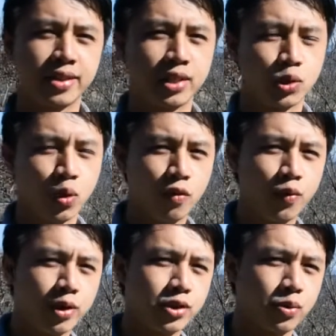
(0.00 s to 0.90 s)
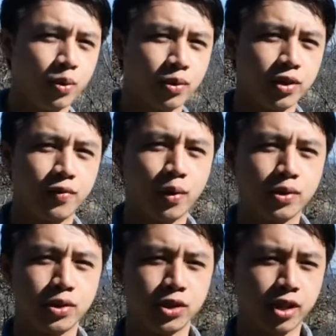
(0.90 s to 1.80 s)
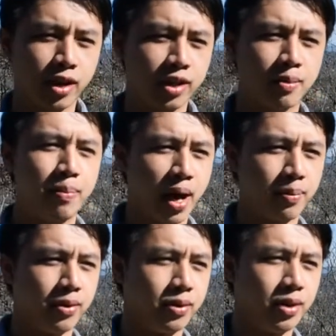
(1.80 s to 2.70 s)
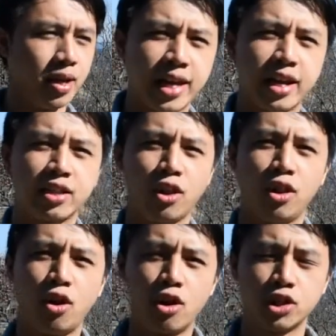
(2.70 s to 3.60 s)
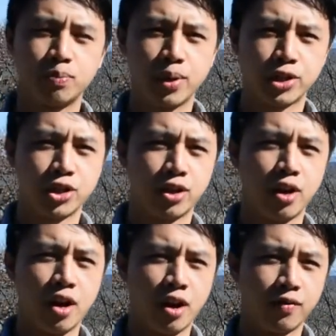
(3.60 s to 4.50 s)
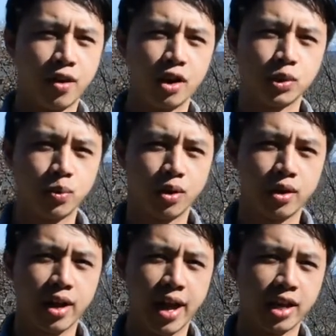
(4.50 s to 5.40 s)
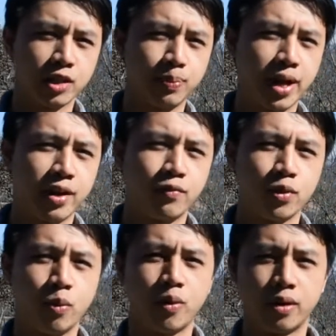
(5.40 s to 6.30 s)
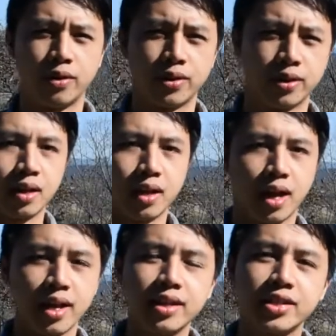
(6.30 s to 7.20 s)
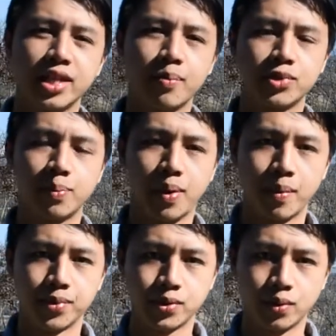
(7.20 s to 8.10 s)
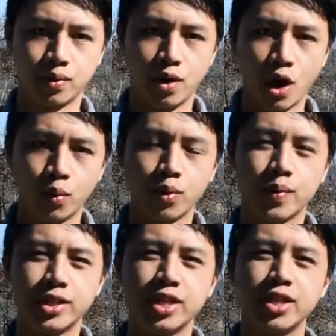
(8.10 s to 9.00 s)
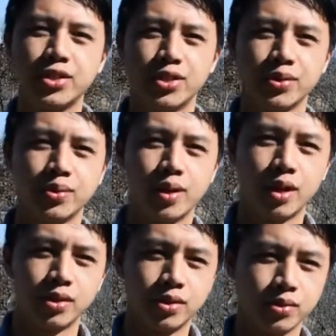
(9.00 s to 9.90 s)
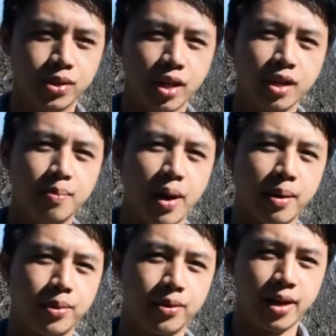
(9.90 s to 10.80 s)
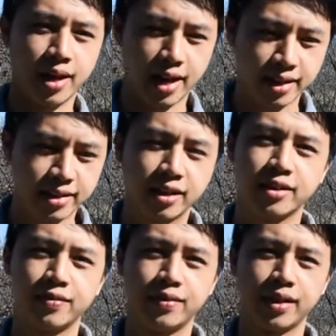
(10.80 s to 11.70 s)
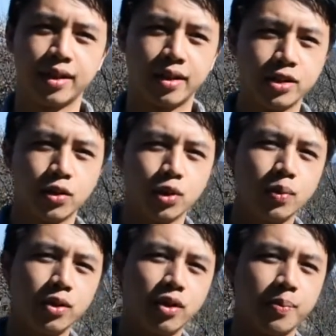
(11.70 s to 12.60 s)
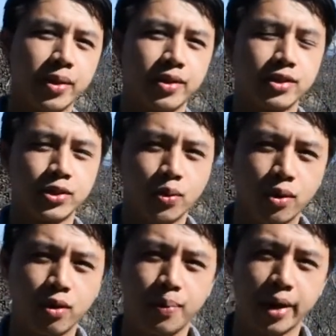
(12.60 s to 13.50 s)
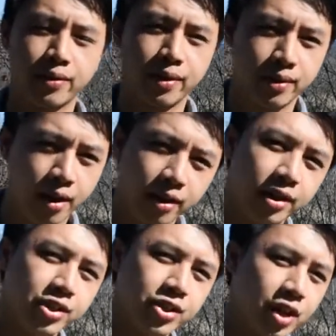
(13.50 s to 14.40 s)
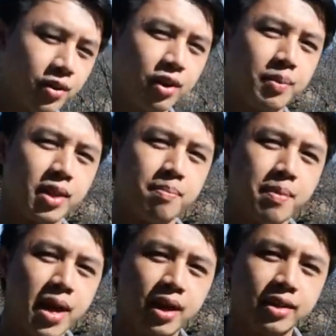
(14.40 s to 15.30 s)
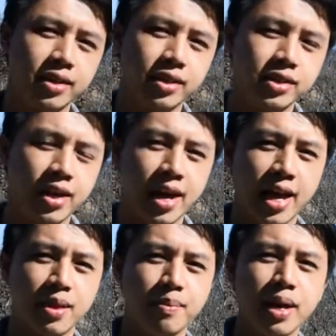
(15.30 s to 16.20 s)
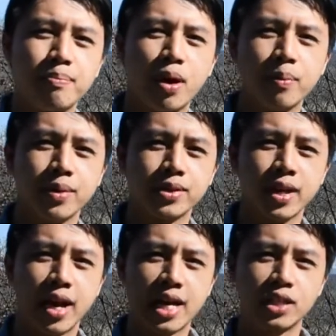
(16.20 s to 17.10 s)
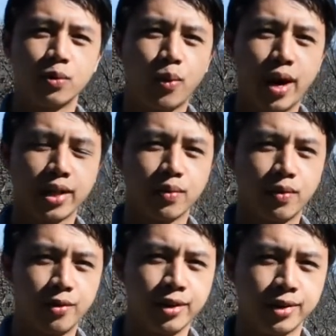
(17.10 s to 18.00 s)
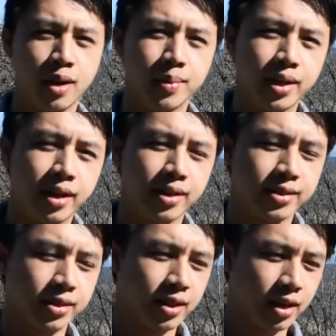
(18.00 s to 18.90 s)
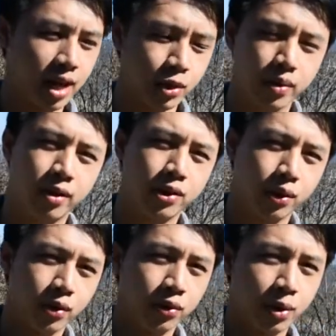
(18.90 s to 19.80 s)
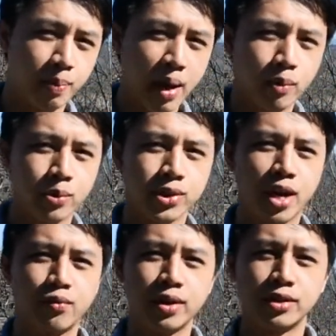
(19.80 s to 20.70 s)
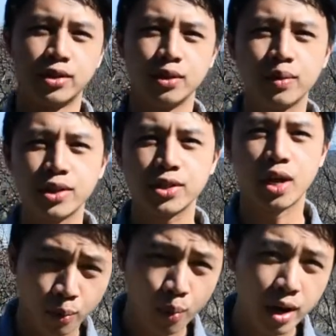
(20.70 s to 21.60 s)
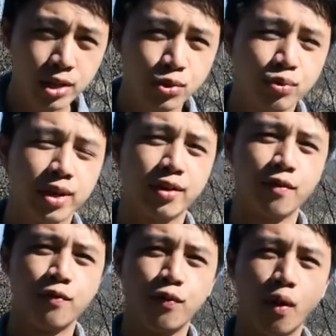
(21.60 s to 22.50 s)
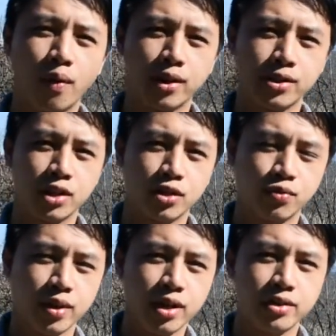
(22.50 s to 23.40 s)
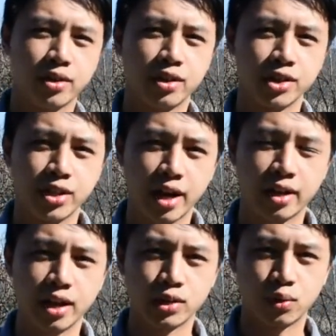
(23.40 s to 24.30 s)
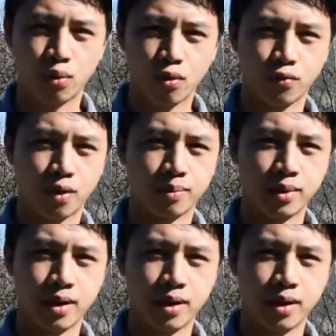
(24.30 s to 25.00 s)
is a 12-week school devoted to studying the Bible and getting the larger picture of God's Word and His plan for the world. In the Discipleship Bible School, we will teach you to study the Bible inductively. So you will learn about the historical background knowledge, you'll learn about the main ideas and the main purpose as to why they were written. Because, as we all know, the Bible was not written to us, it was written for us to read, to understand, and to grow from.